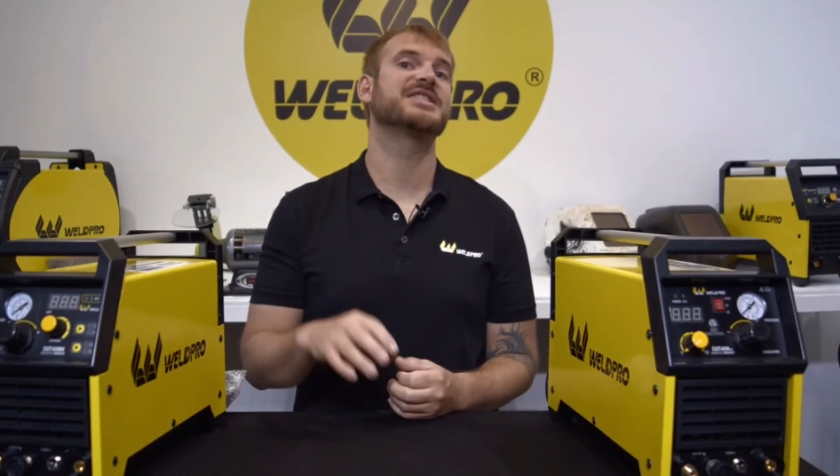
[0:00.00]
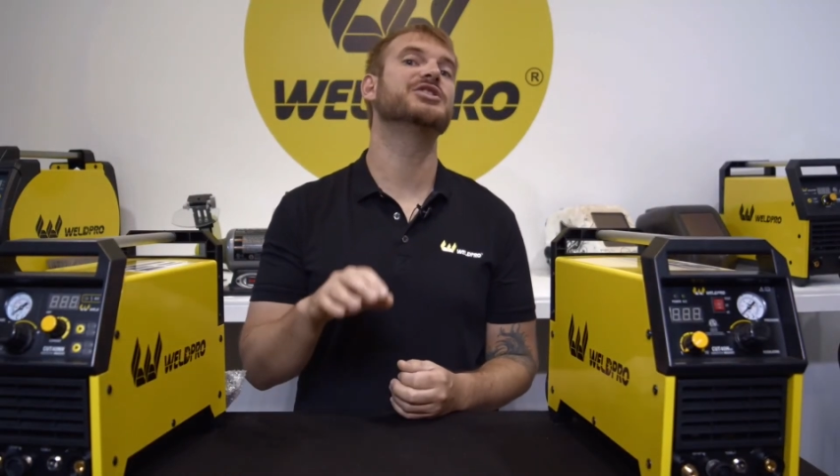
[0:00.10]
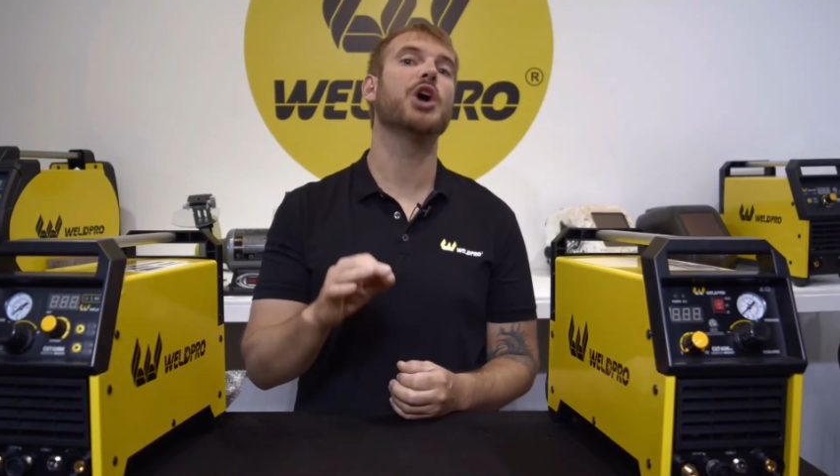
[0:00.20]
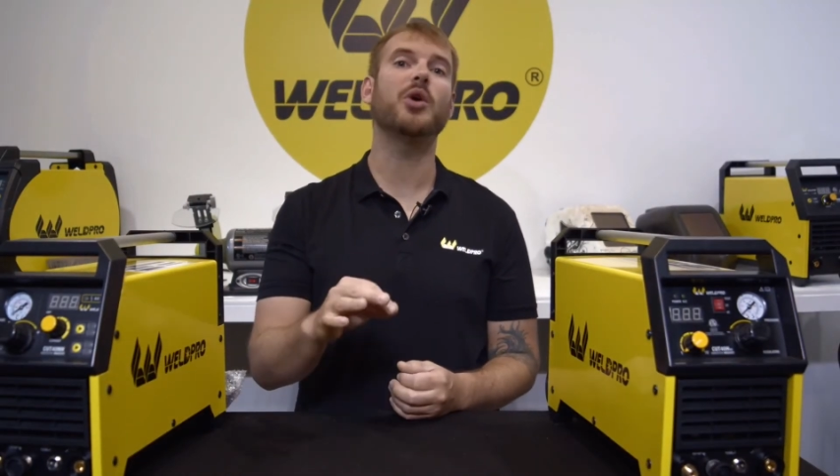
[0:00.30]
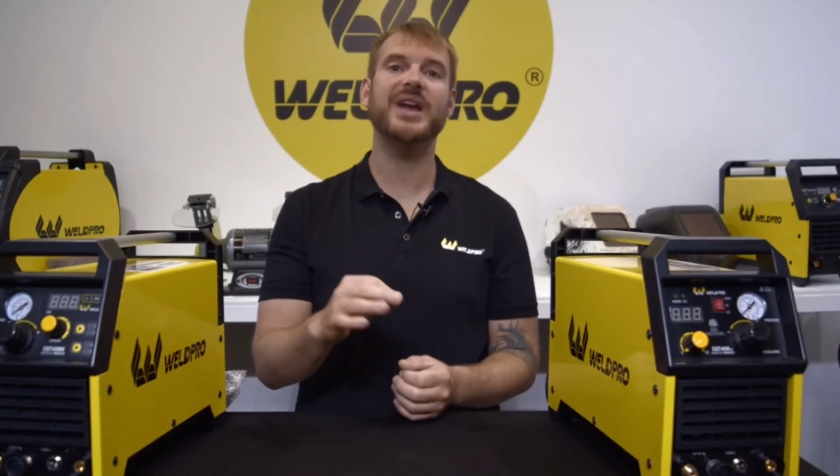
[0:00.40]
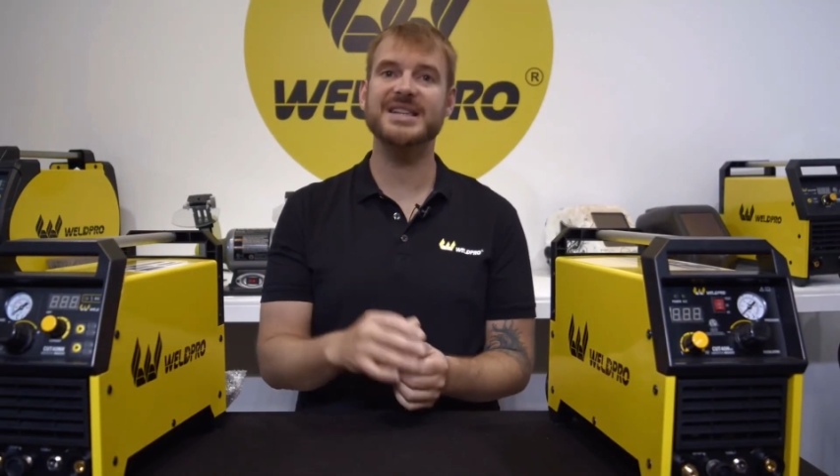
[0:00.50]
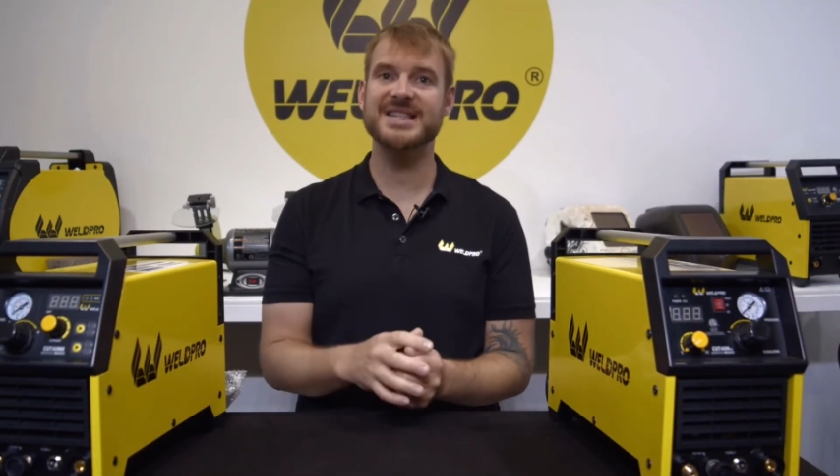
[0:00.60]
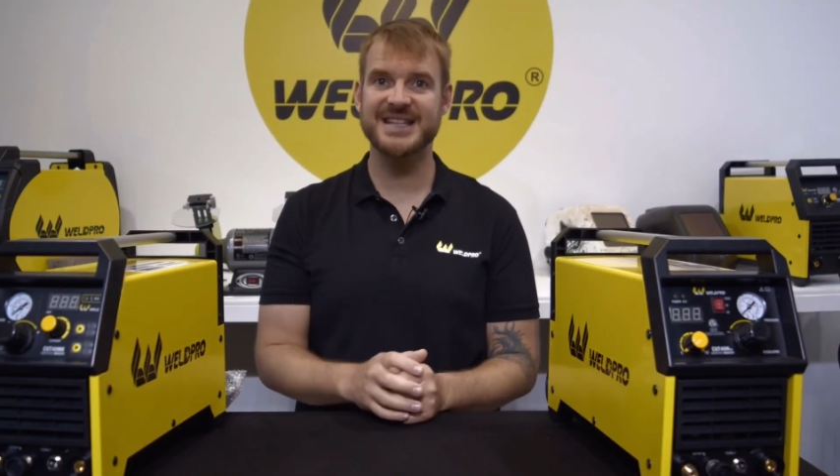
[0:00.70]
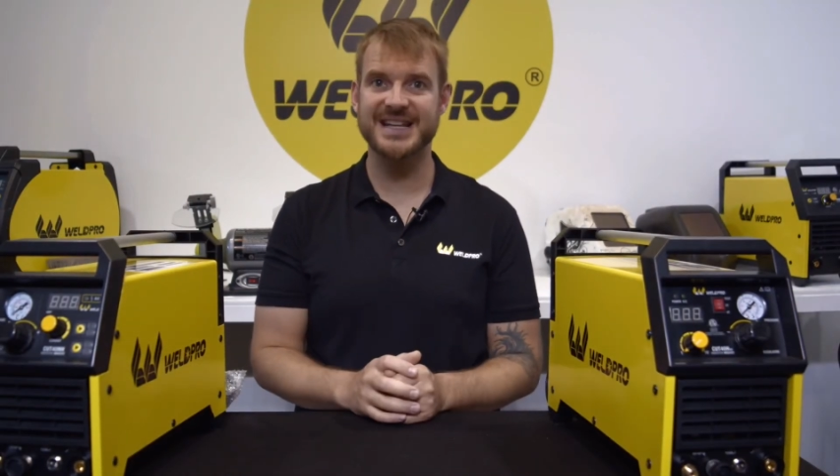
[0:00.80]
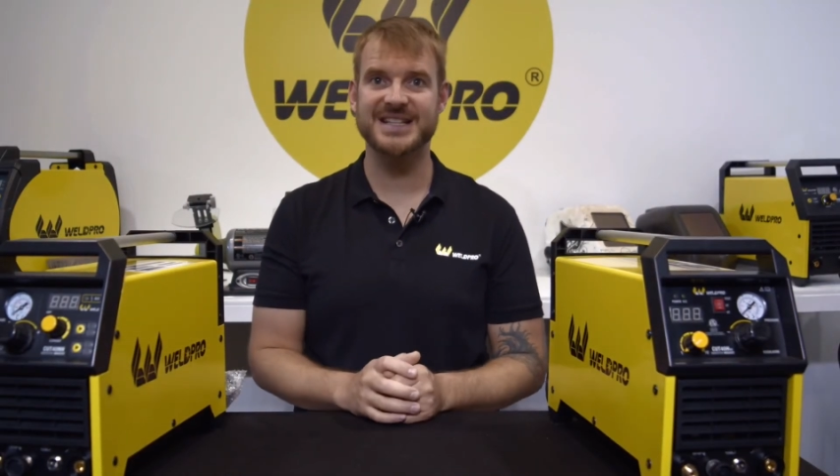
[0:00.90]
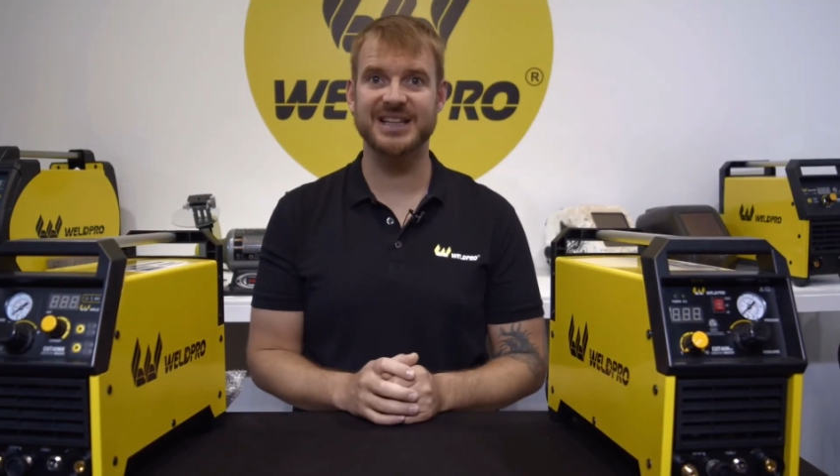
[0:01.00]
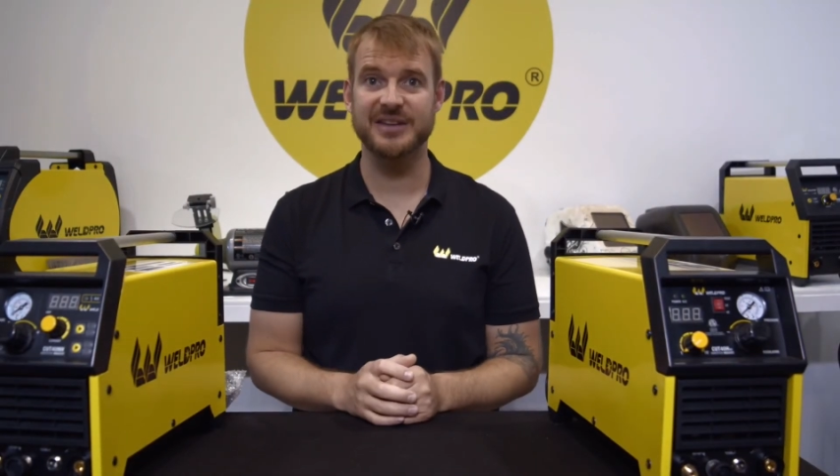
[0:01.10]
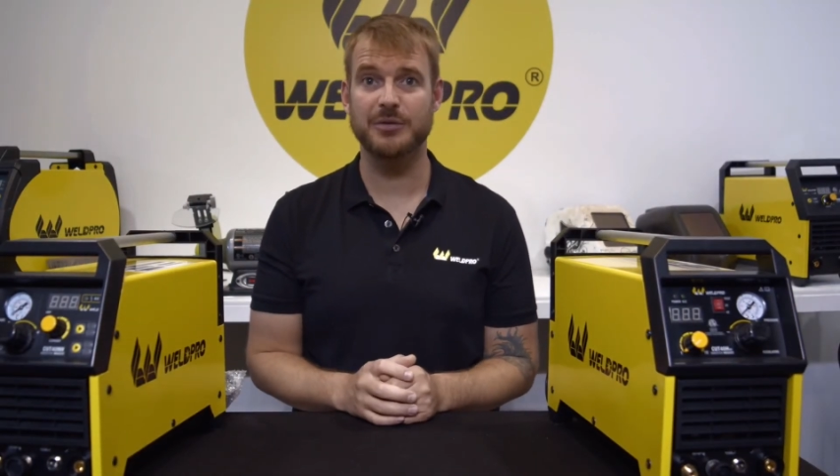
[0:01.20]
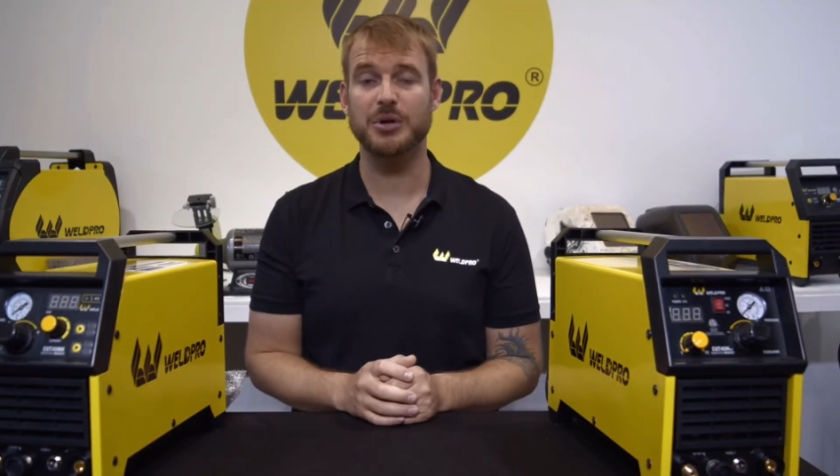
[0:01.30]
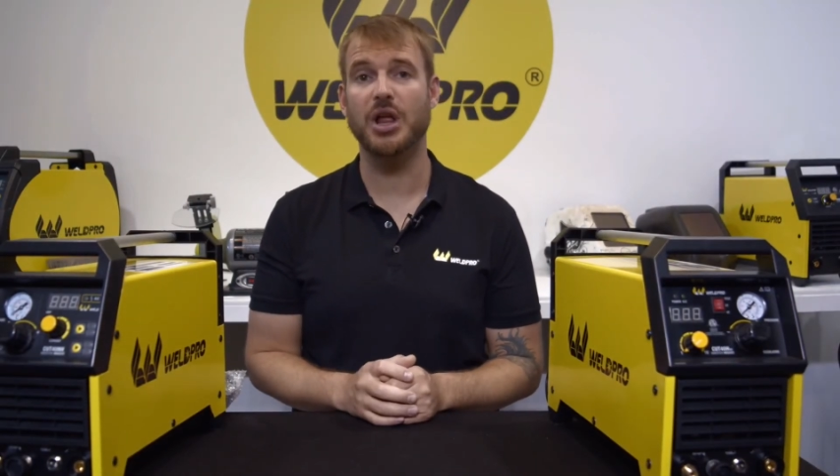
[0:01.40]
don't hesitate to leave
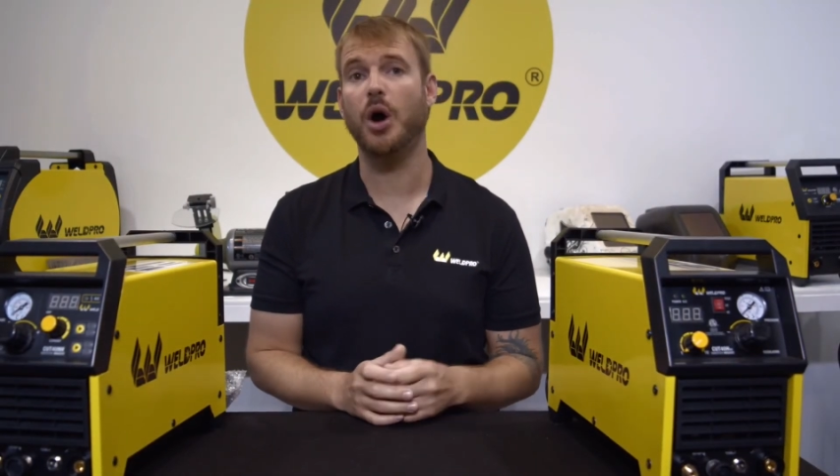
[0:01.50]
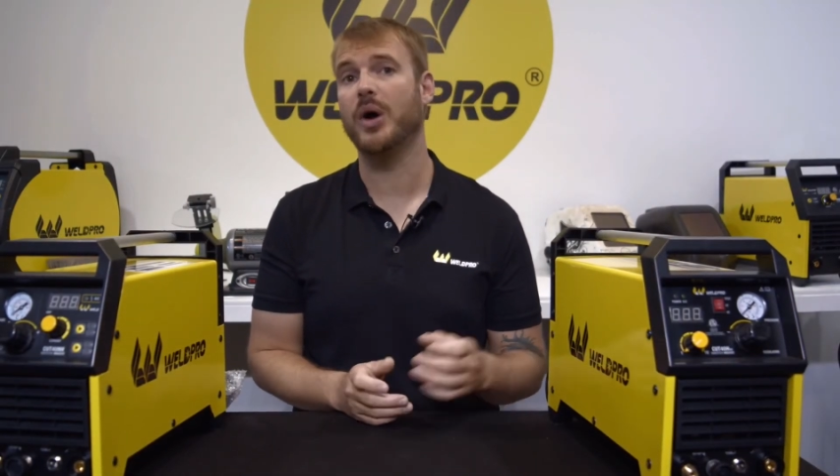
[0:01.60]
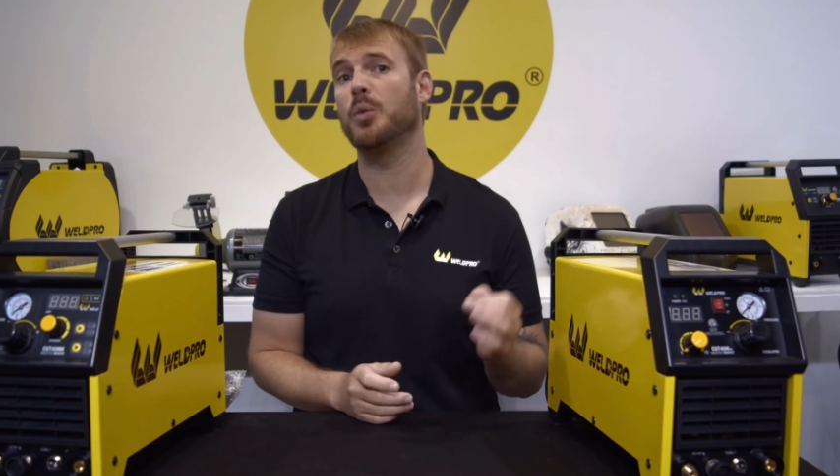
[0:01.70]
them below,